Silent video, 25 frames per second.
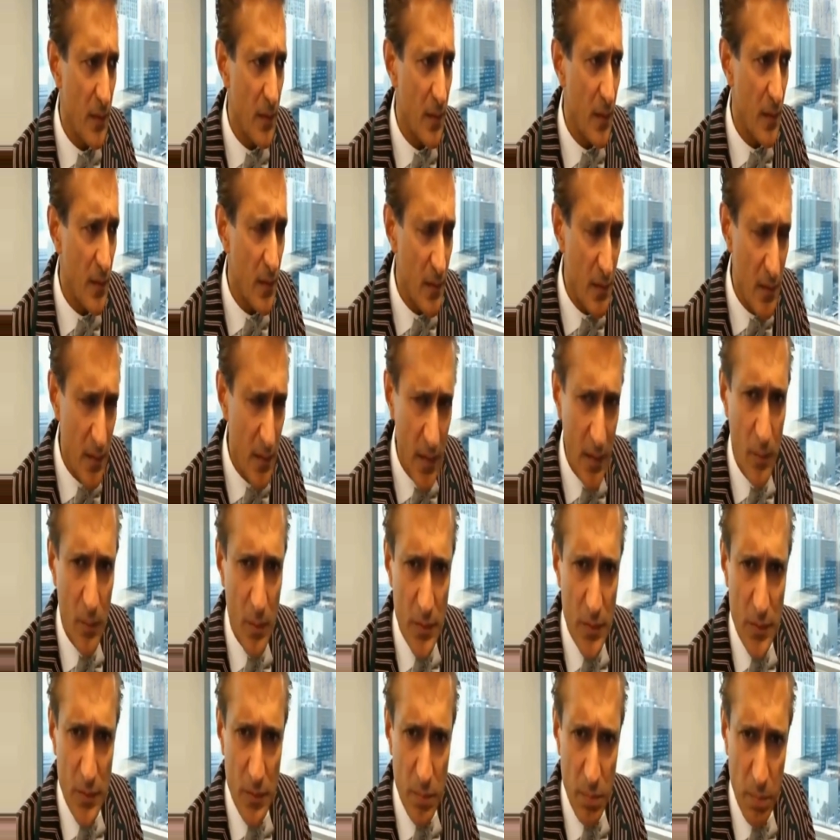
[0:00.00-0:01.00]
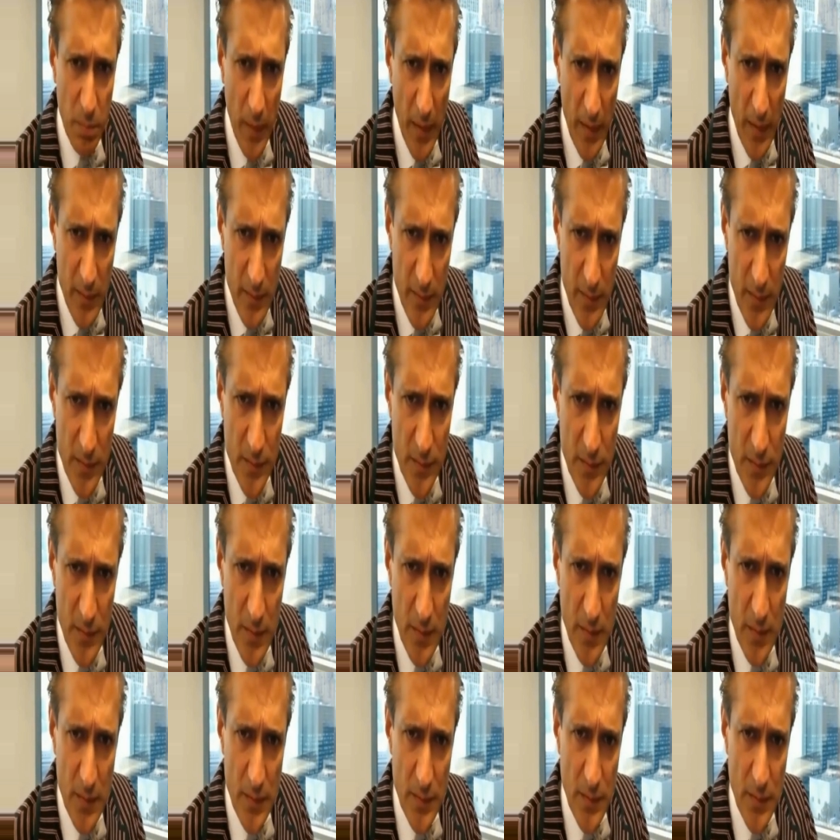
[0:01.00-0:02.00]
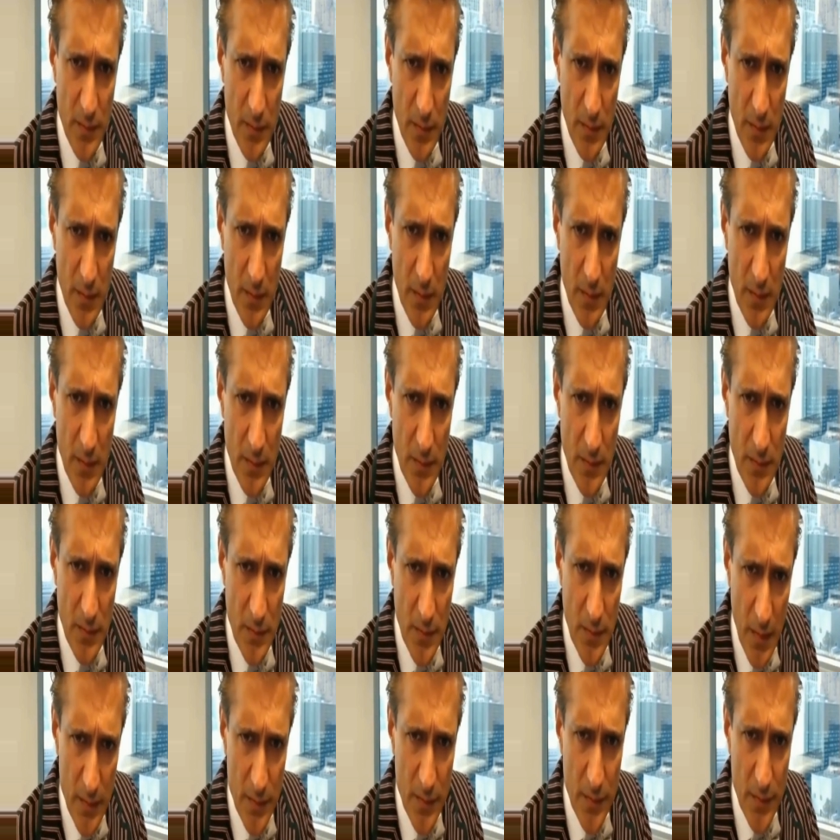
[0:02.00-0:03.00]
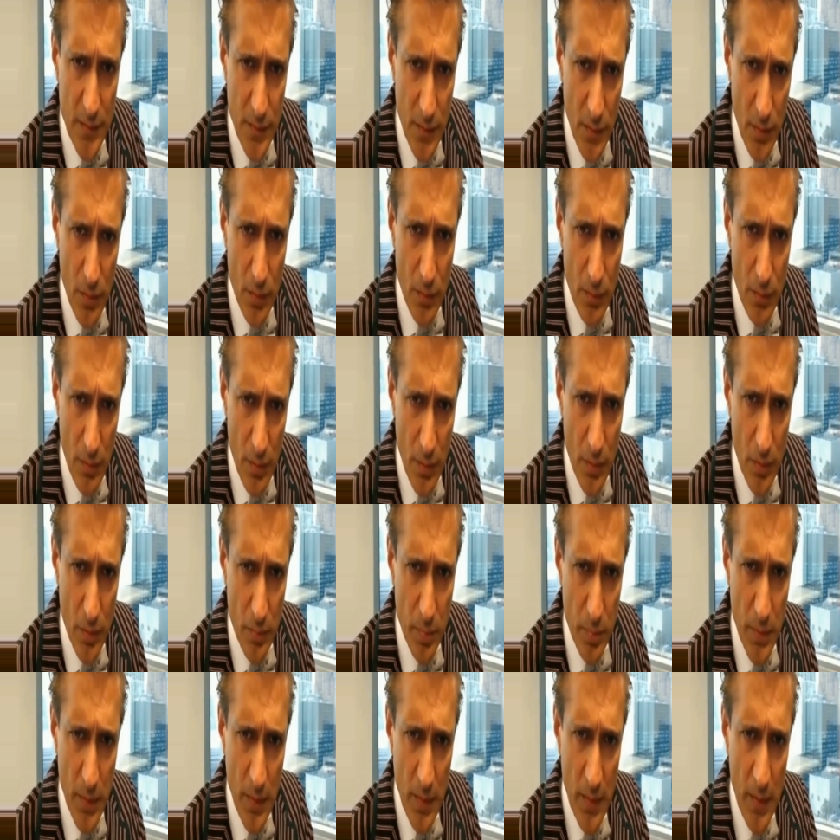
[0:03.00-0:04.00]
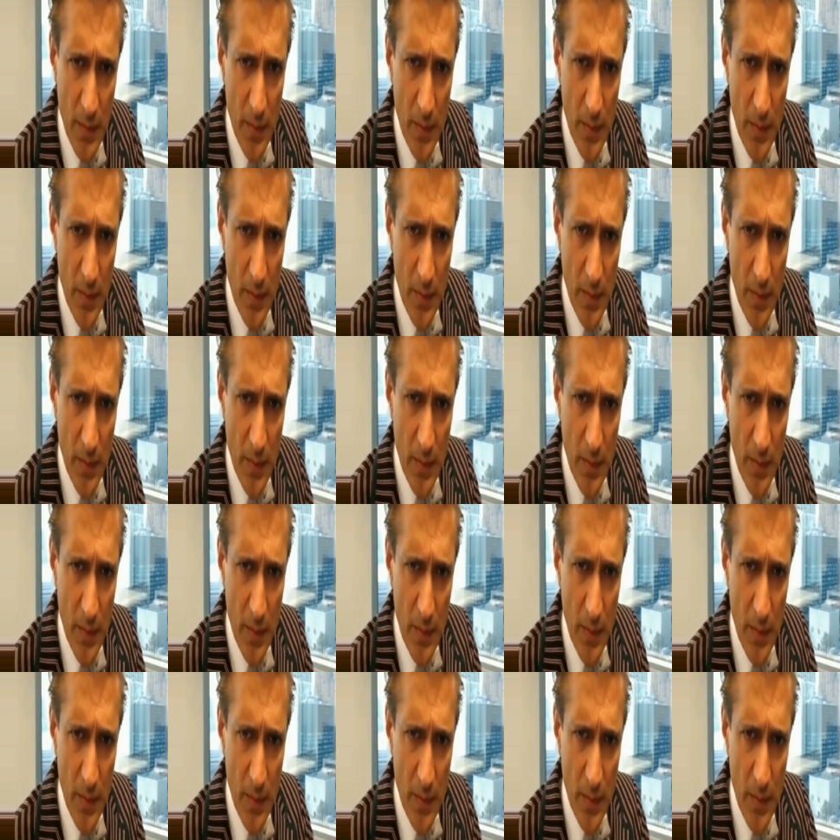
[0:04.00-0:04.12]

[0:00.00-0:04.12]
distinguished practitioners, such as your group,